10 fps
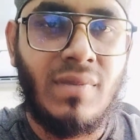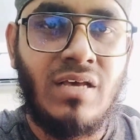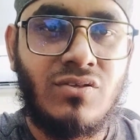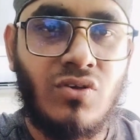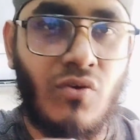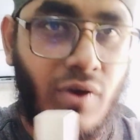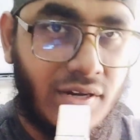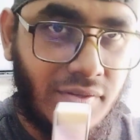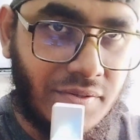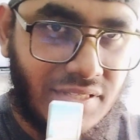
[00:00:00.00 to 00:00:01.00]
So what
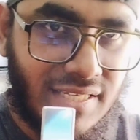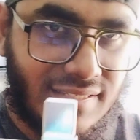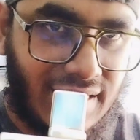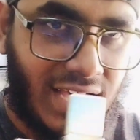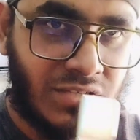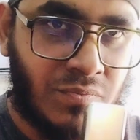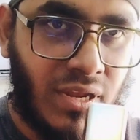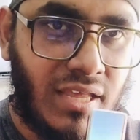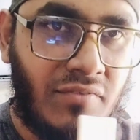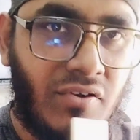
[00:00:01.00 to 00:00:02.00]
about this
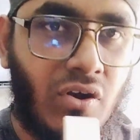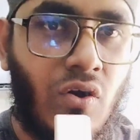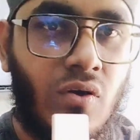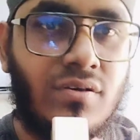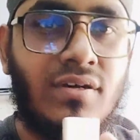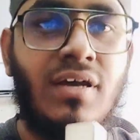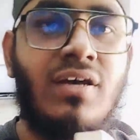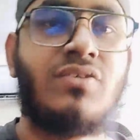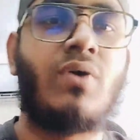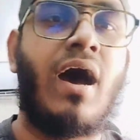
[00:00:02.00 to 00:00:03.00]
Ajmal Evoke Gold?
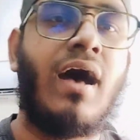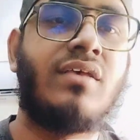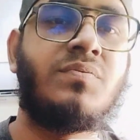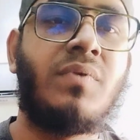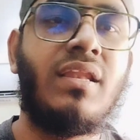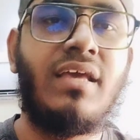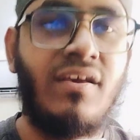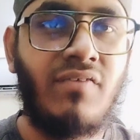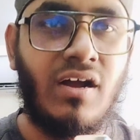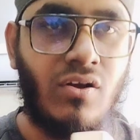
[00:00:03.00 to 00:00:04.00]
So Ajmal
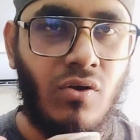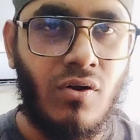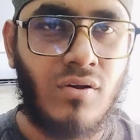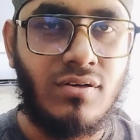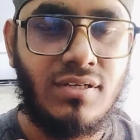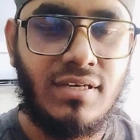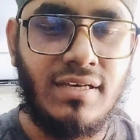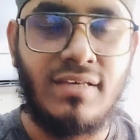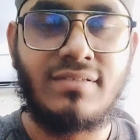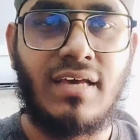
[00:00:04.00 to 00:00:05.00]
Evoke Gold
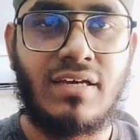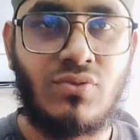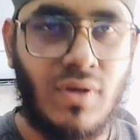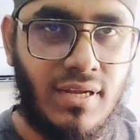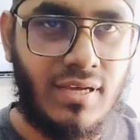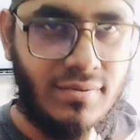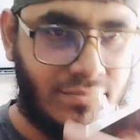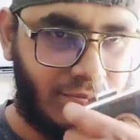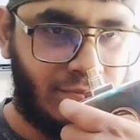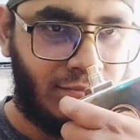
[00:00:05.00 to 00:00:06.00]
is actually
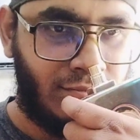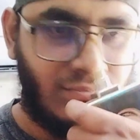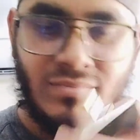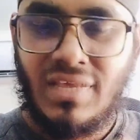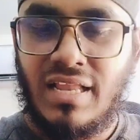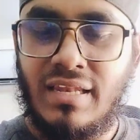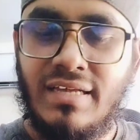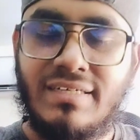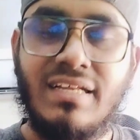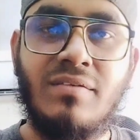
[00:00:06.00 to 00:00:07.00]

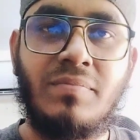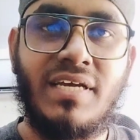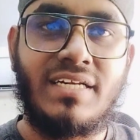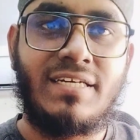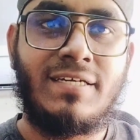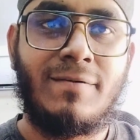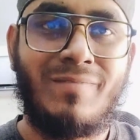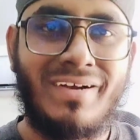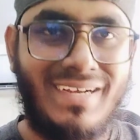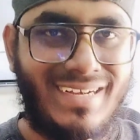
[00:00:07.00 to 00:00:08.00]
little bit
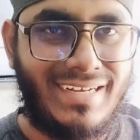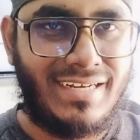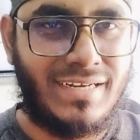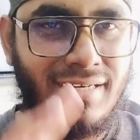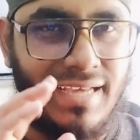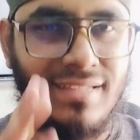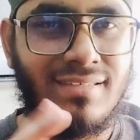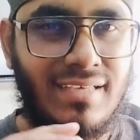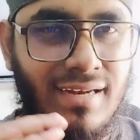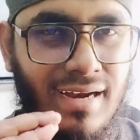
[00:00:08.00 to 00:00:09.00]

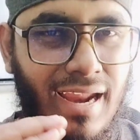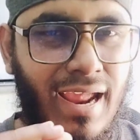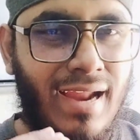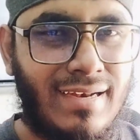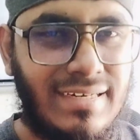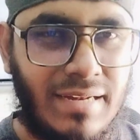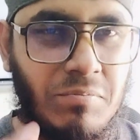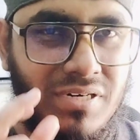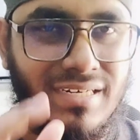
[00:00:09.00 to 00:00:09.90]
denser and little bit